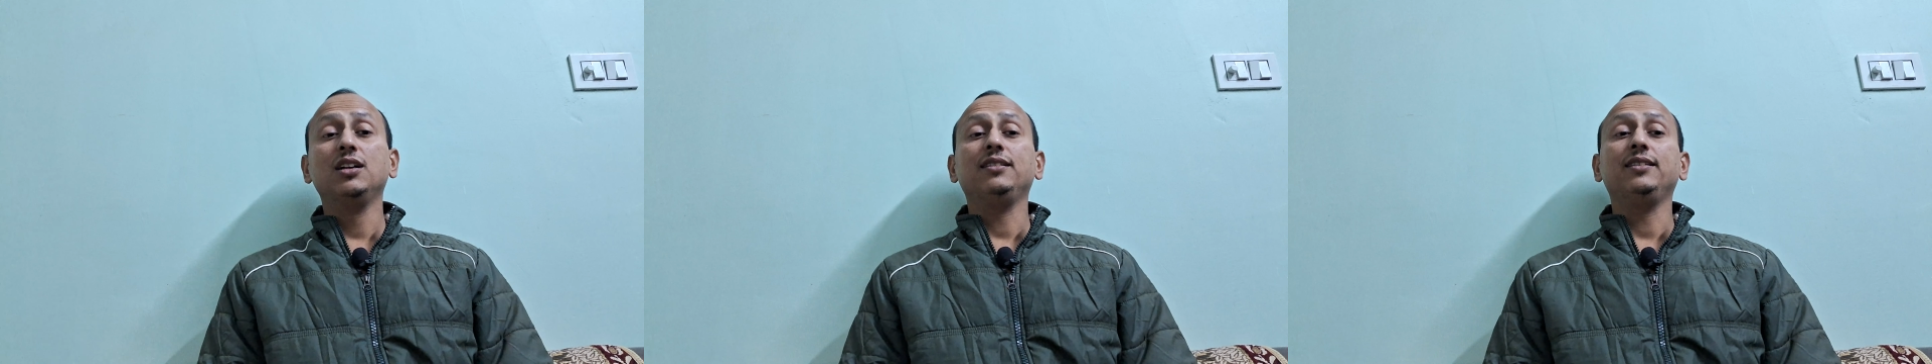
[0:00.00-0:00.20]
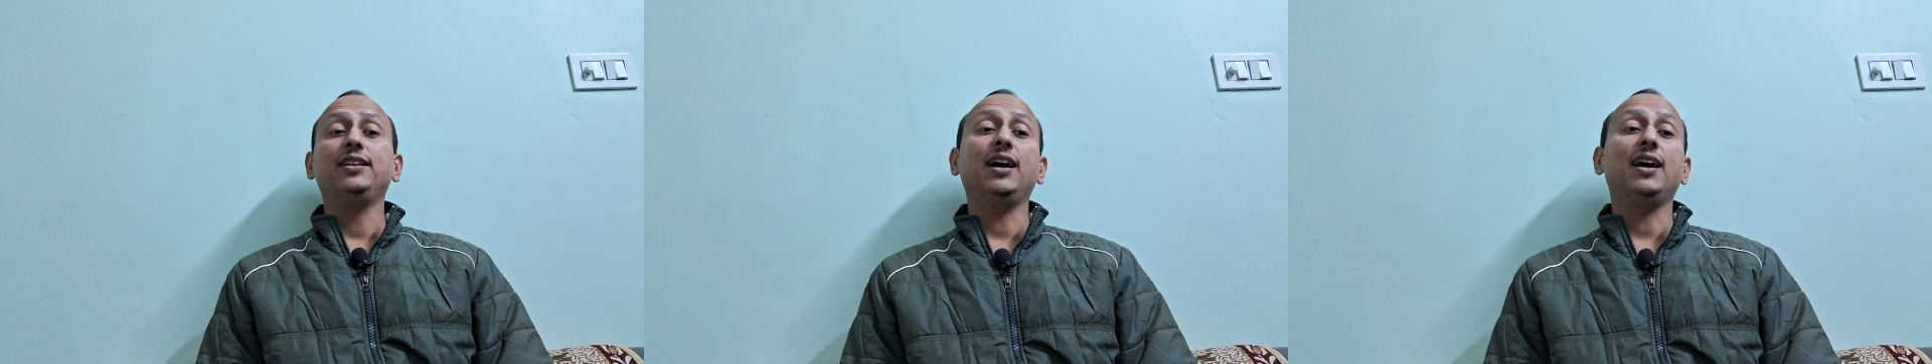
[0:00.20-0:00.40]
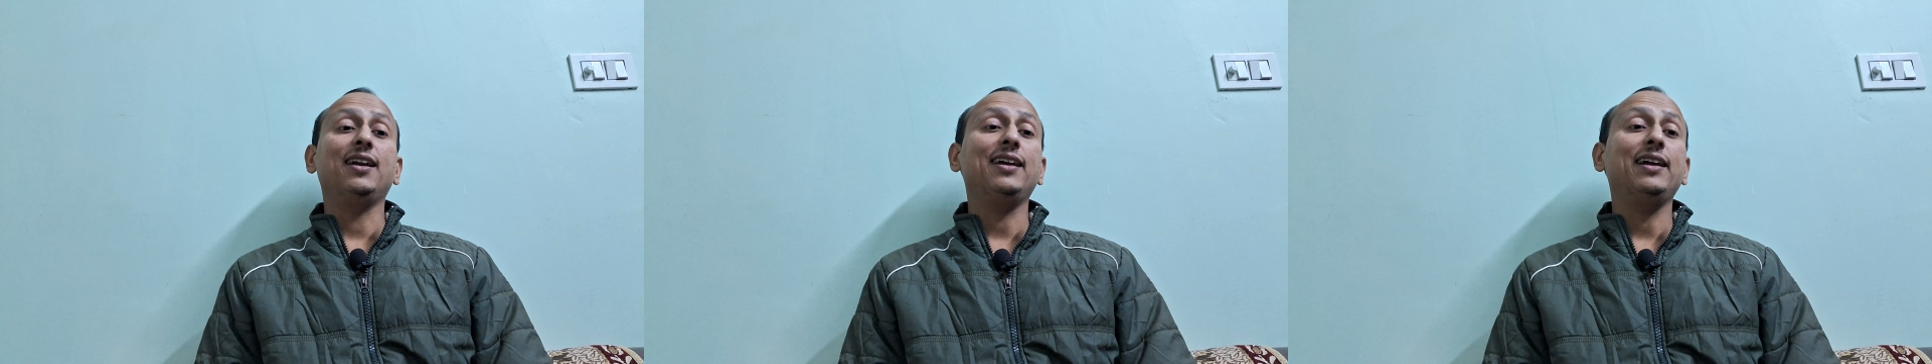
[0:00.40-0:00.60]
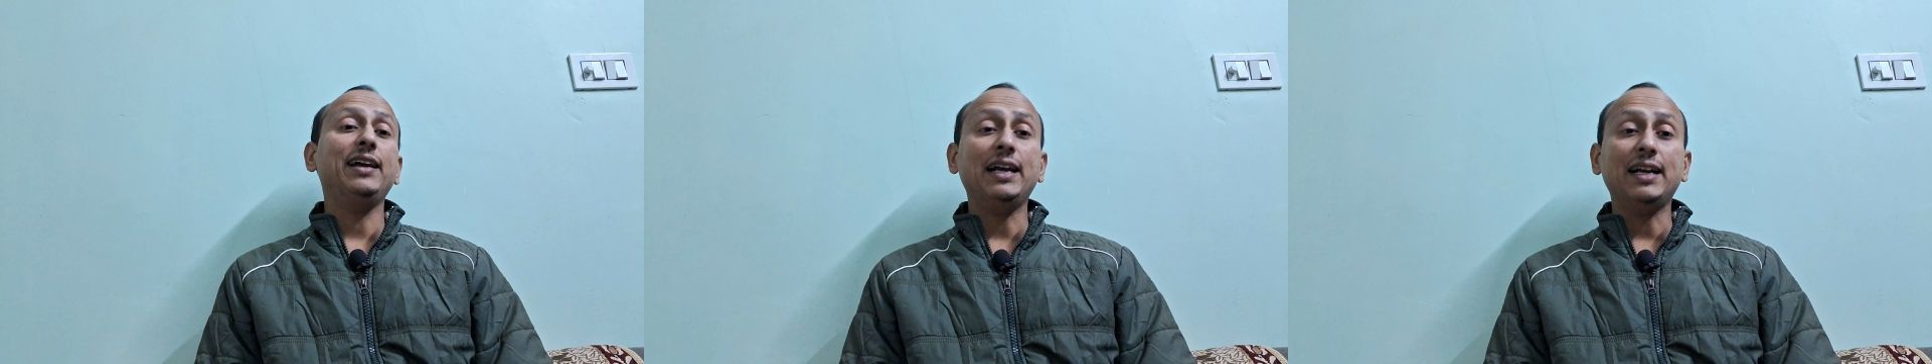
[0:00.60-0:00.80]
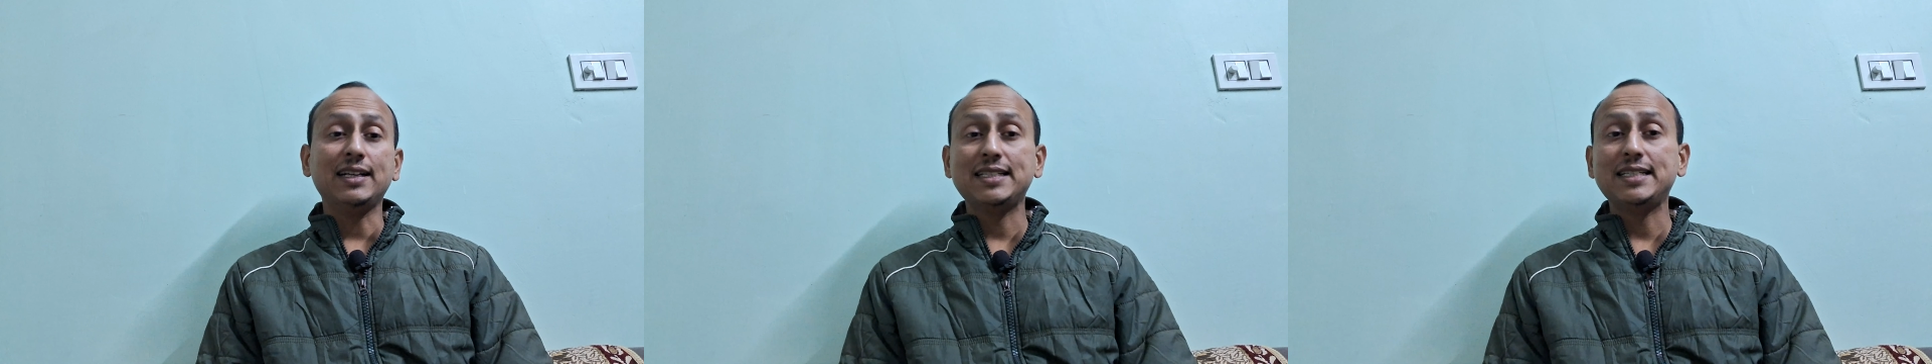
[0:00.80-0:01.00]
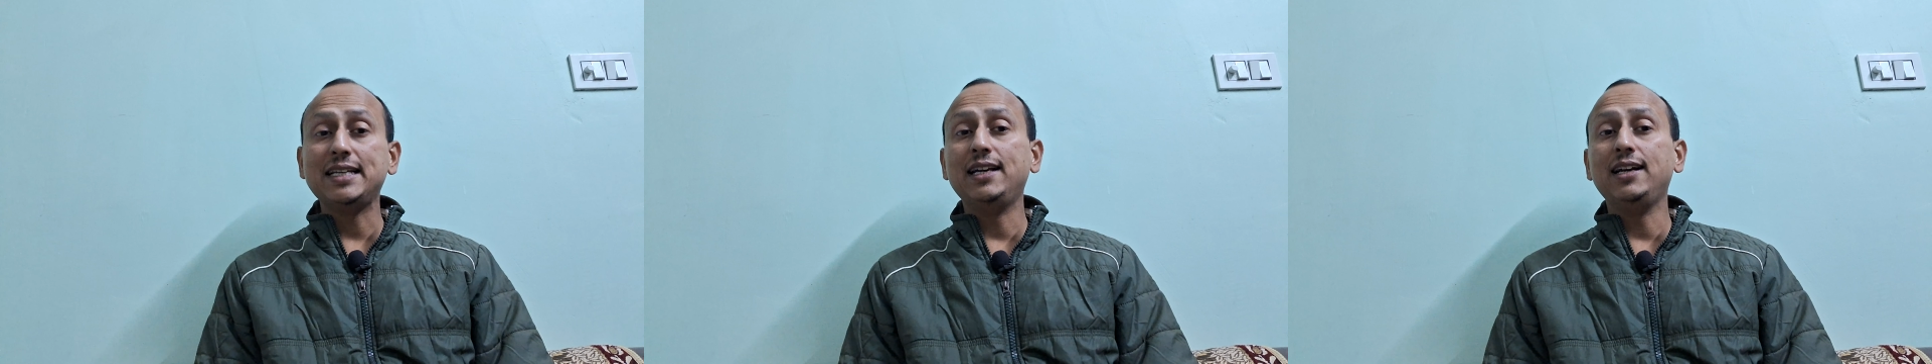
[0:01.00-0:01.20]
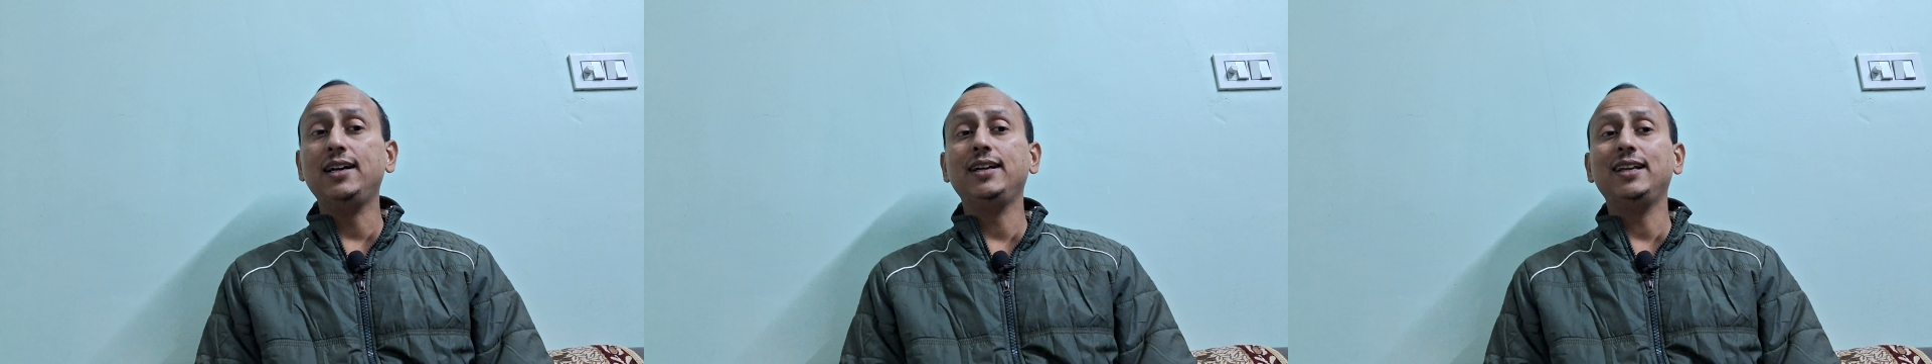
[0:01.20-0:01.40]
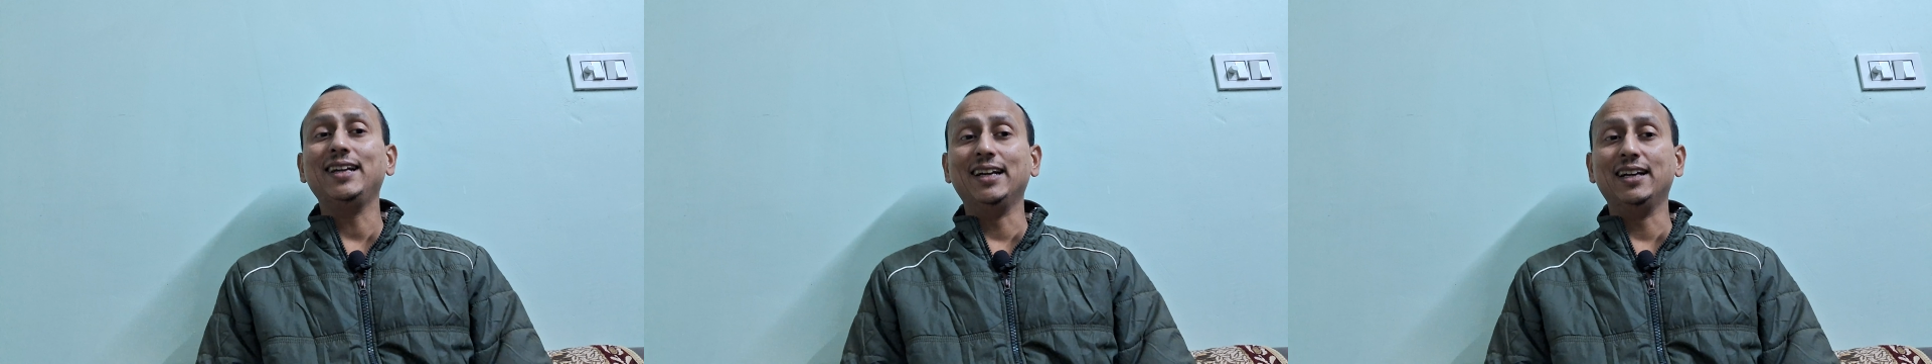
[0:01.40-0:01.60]
they are
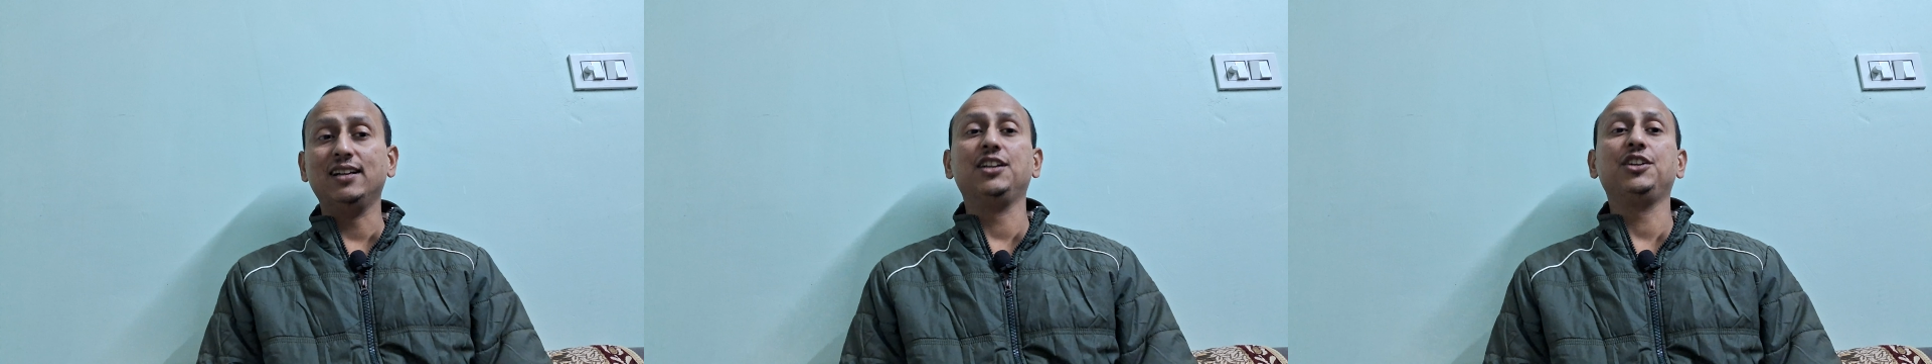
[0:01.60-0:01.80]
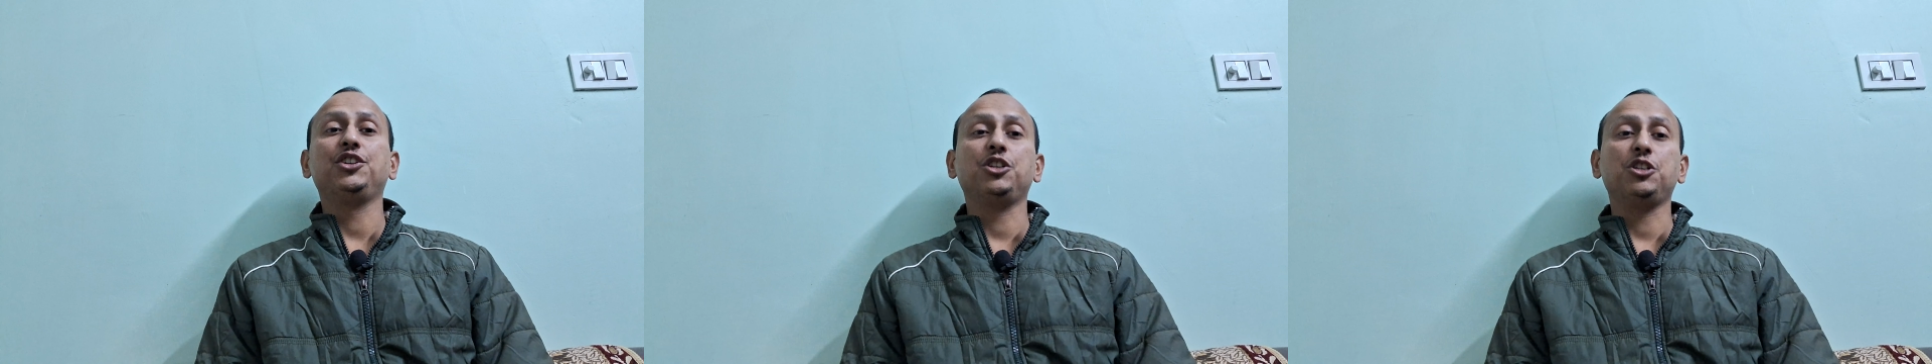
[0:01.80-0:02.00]
excellent English